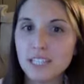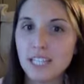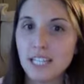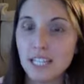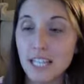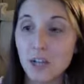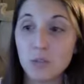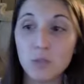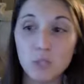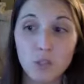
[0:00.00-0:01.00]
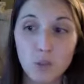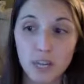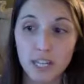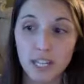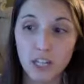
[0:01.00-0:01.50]
key that I really
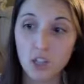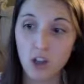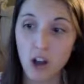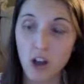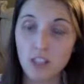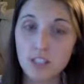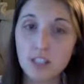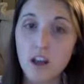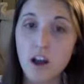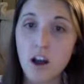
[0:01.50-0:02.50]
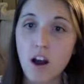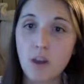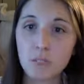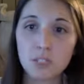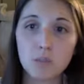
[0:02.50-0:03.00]
want to get across,
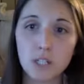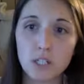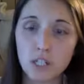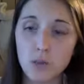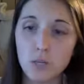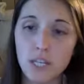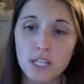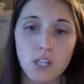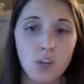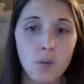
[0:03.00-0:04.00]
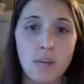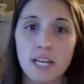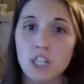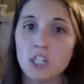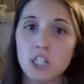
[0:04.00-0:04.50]
especially with,
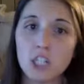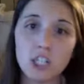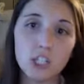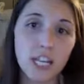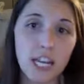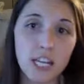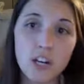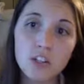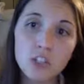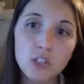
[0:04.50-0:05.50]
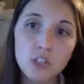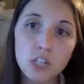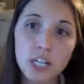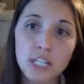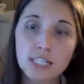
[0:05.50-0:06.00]
making sure that you're getting all the
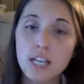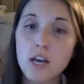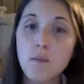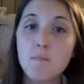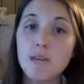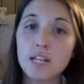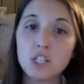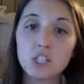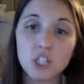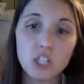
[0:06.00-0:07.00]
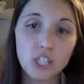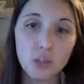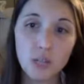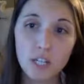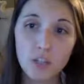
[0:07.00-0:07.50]
nutrients, making sure that
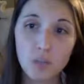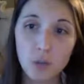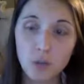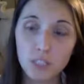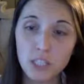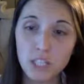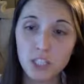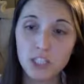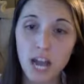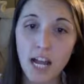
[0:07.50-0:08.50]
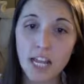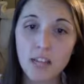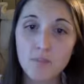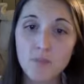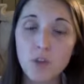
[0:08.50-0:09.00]
you get enough protein in your
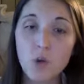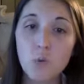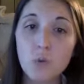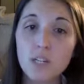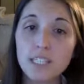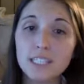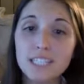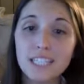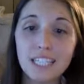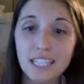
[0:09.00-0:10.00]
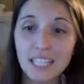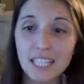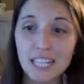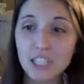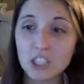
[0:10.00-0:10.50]
diet, what is
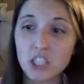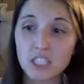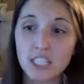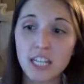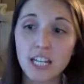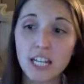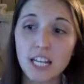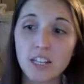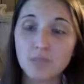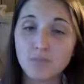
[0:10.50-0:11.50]
key is just eating